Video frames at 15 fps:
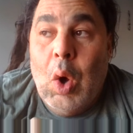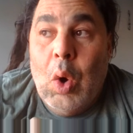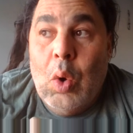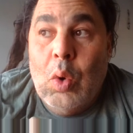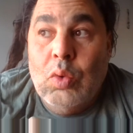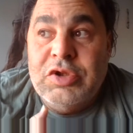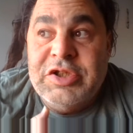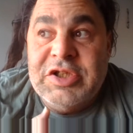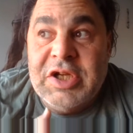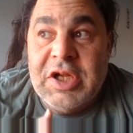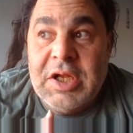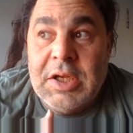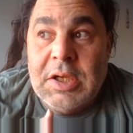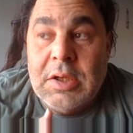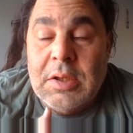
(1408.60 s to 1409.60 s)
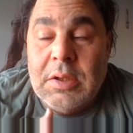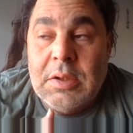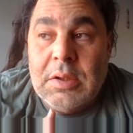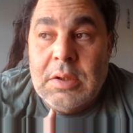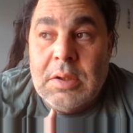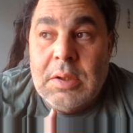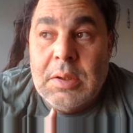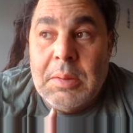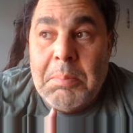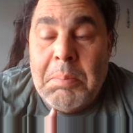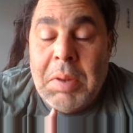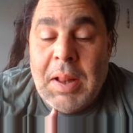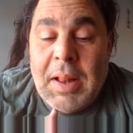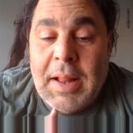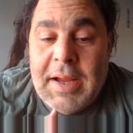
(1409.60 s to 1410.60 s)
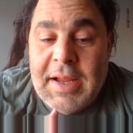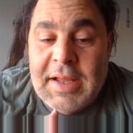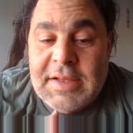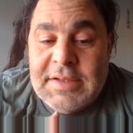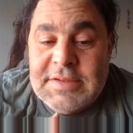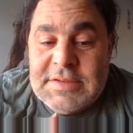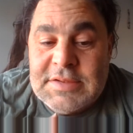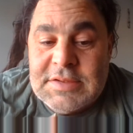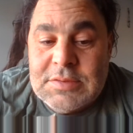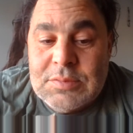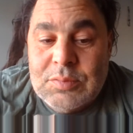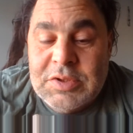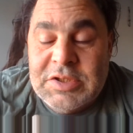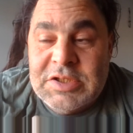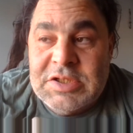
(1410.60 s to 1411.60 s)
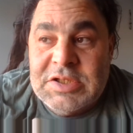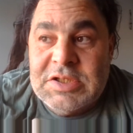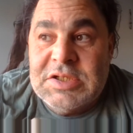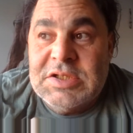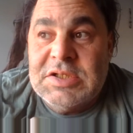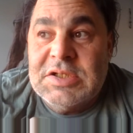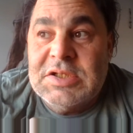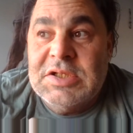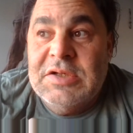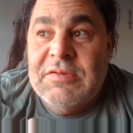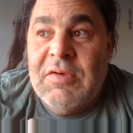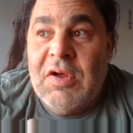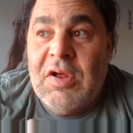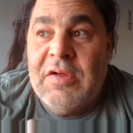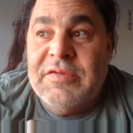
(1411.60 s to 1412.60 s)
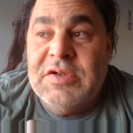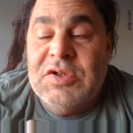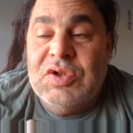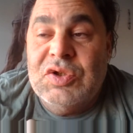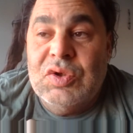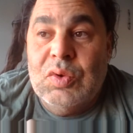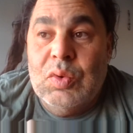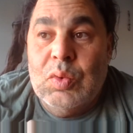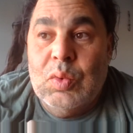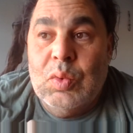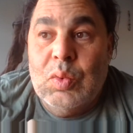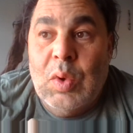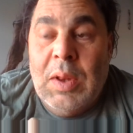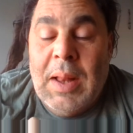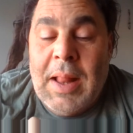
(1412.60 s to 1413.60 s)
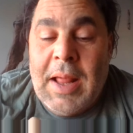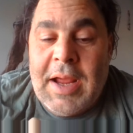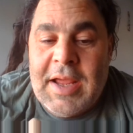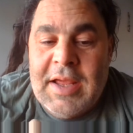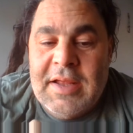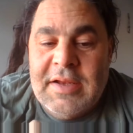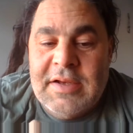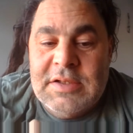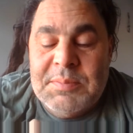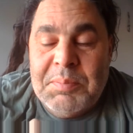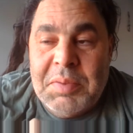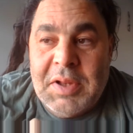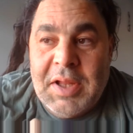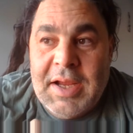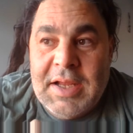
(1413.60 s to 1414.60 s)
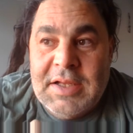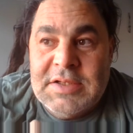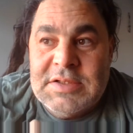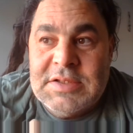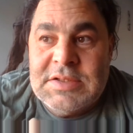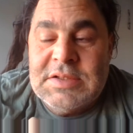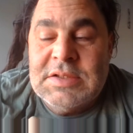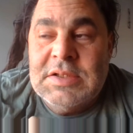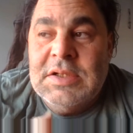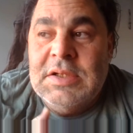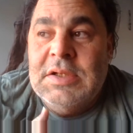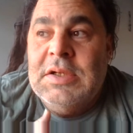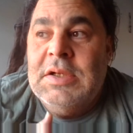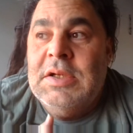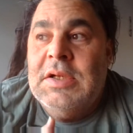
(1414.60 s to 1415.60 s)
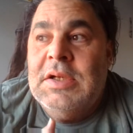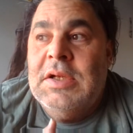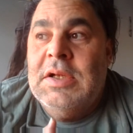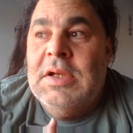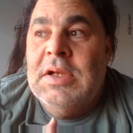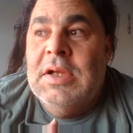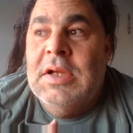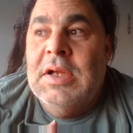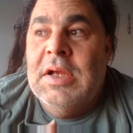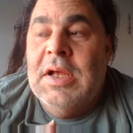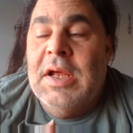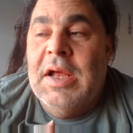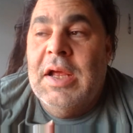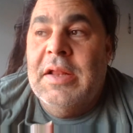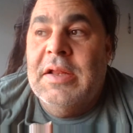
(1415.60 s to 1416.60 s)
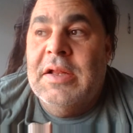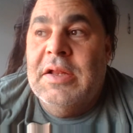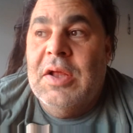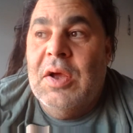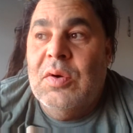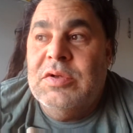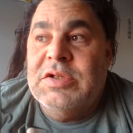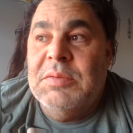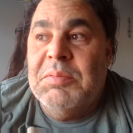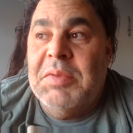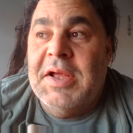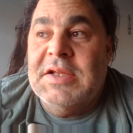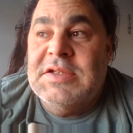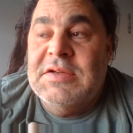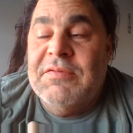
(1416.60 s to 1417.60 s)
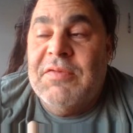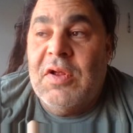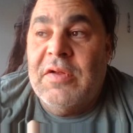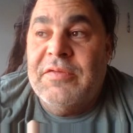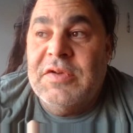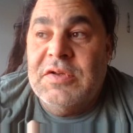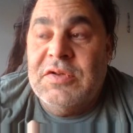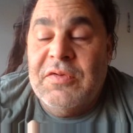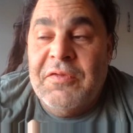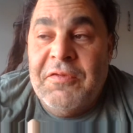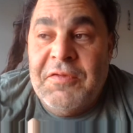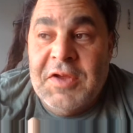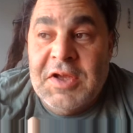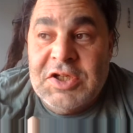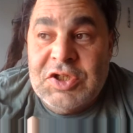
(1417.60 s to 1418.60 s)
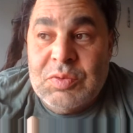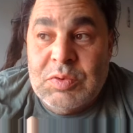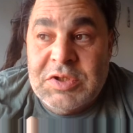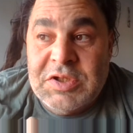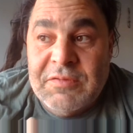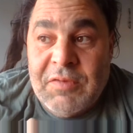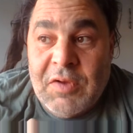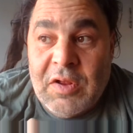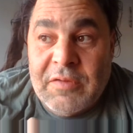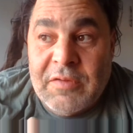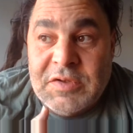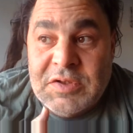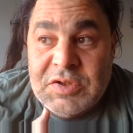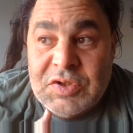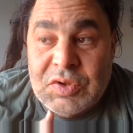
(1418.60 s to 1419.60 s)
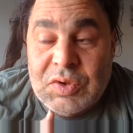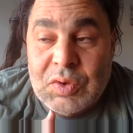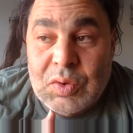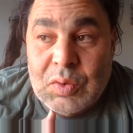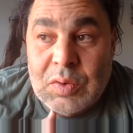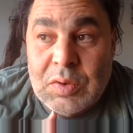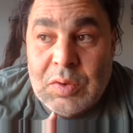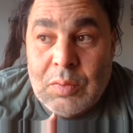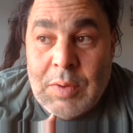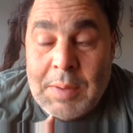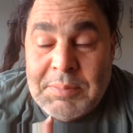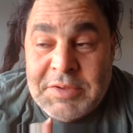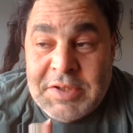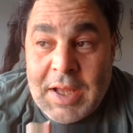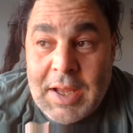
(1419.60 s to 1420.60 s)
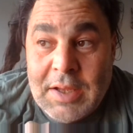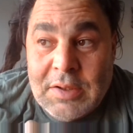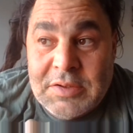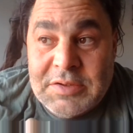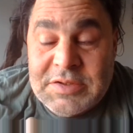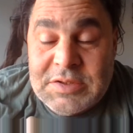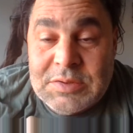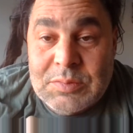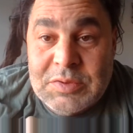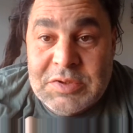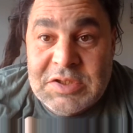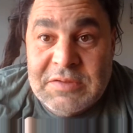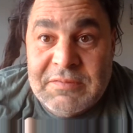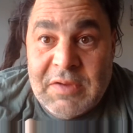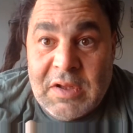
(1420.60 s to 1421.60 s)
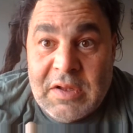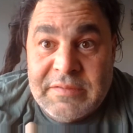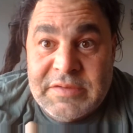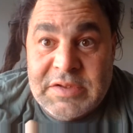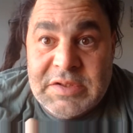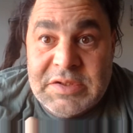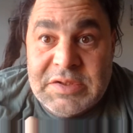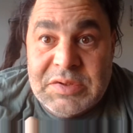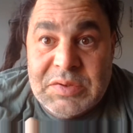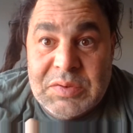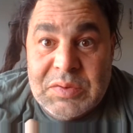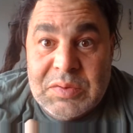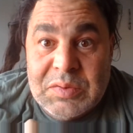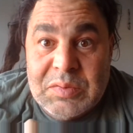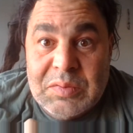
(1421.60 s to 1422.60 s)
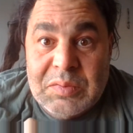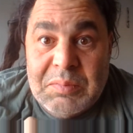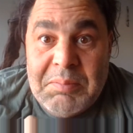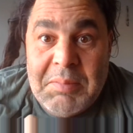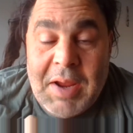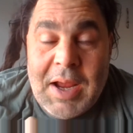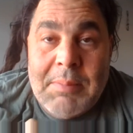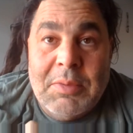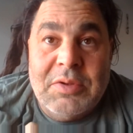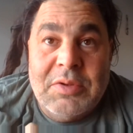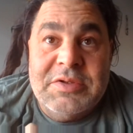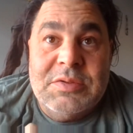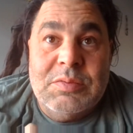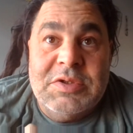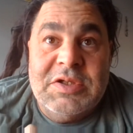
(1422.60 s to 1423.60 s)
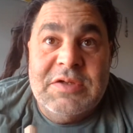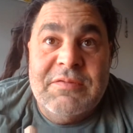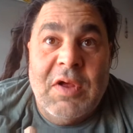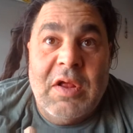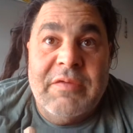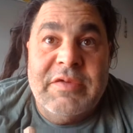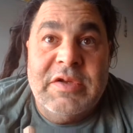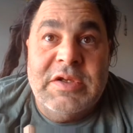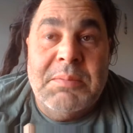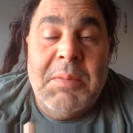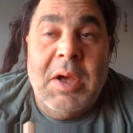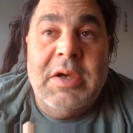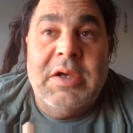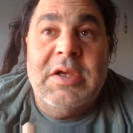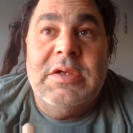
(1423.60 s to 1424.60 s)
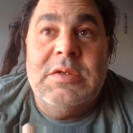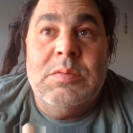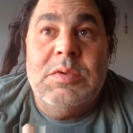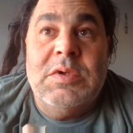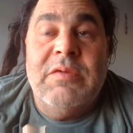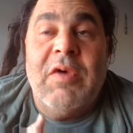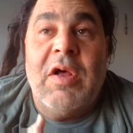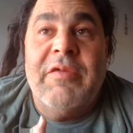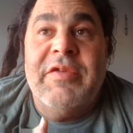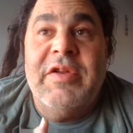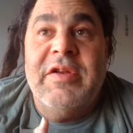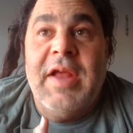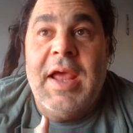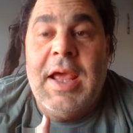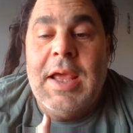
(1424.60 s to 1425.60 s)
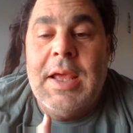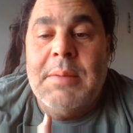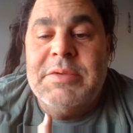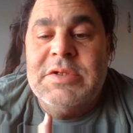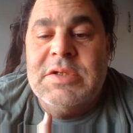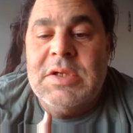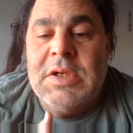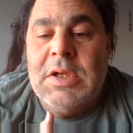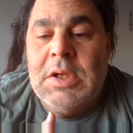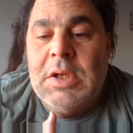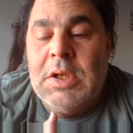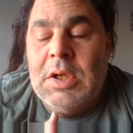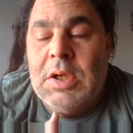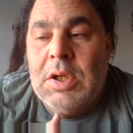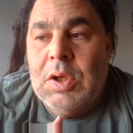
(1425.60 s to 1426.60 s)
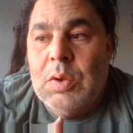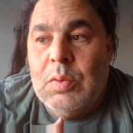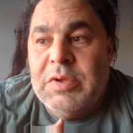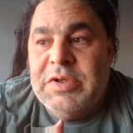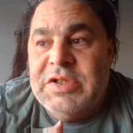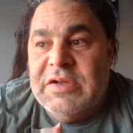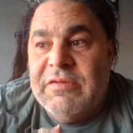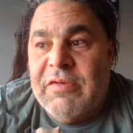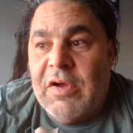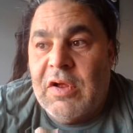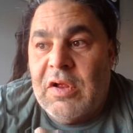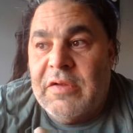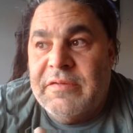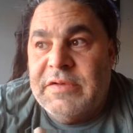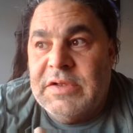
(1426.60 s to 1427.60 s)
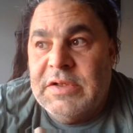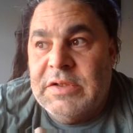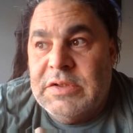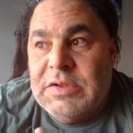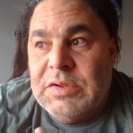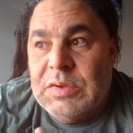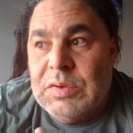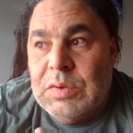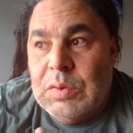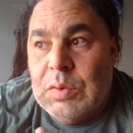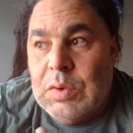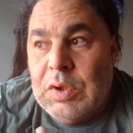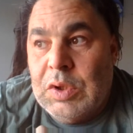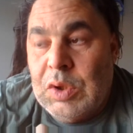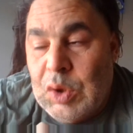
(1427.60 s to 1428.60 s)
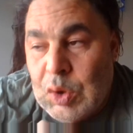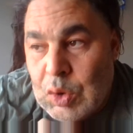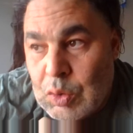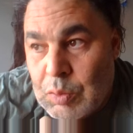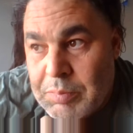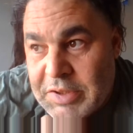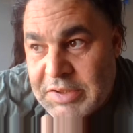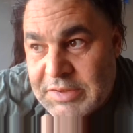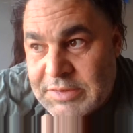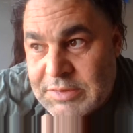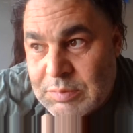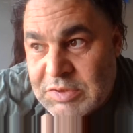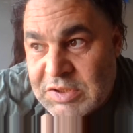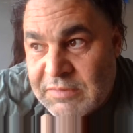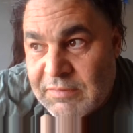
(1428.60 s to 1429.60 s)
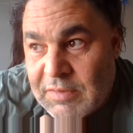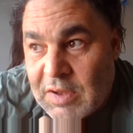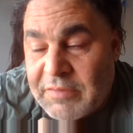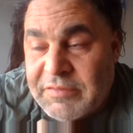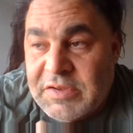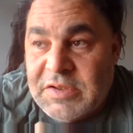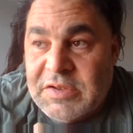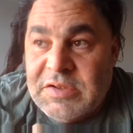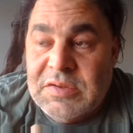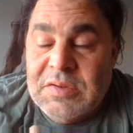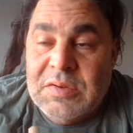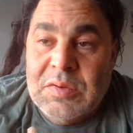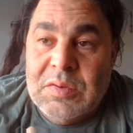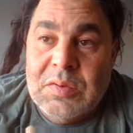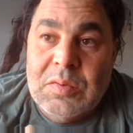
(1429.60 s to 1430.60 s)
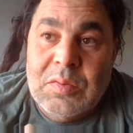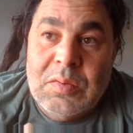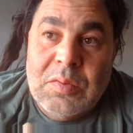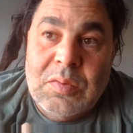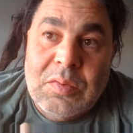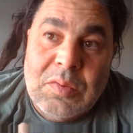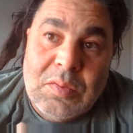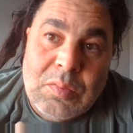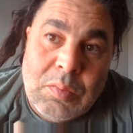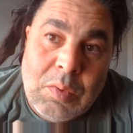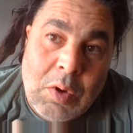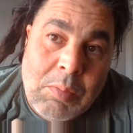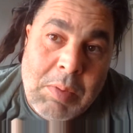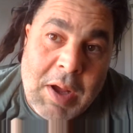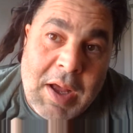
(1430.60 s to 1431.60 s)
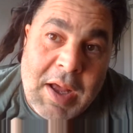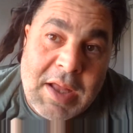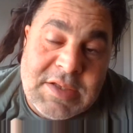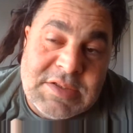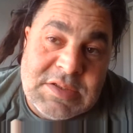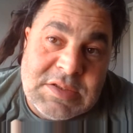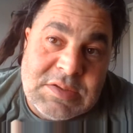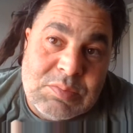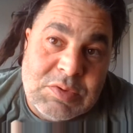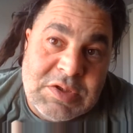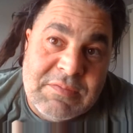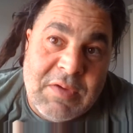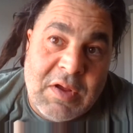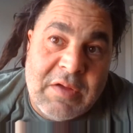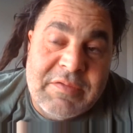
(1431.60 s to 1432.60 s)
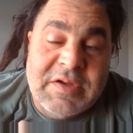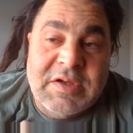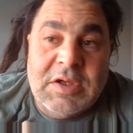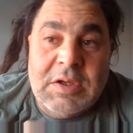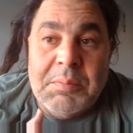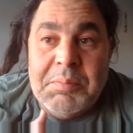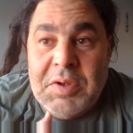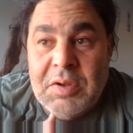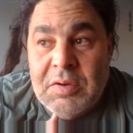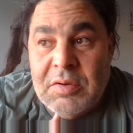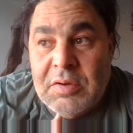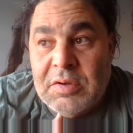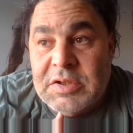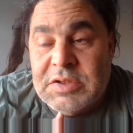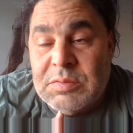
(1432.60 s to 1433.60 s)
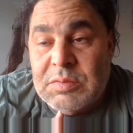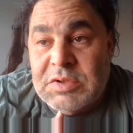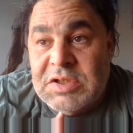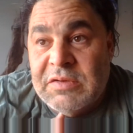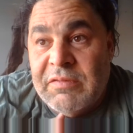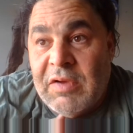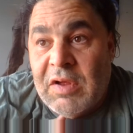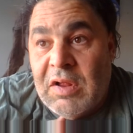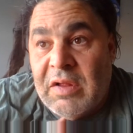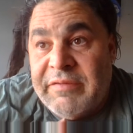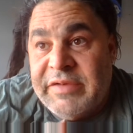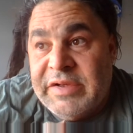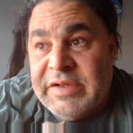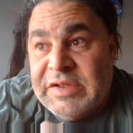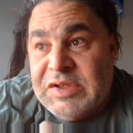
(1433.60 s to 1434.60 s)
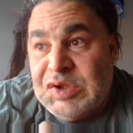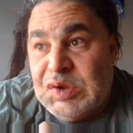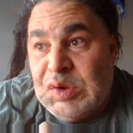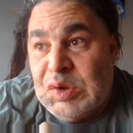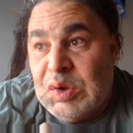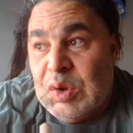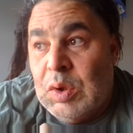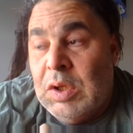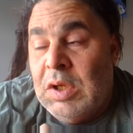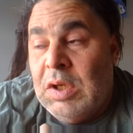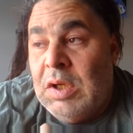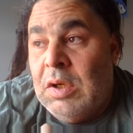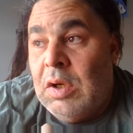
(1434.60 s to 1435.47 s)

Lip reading: ocean plants, which evolved into land plants. And then the ocean plants evolved into fish, which evolved into reptiles, which evolved into mammals, which evolved into monkeys, which evolved into apes, which evolved into humans, which evolved into robots, which evolved into computers, which evolved into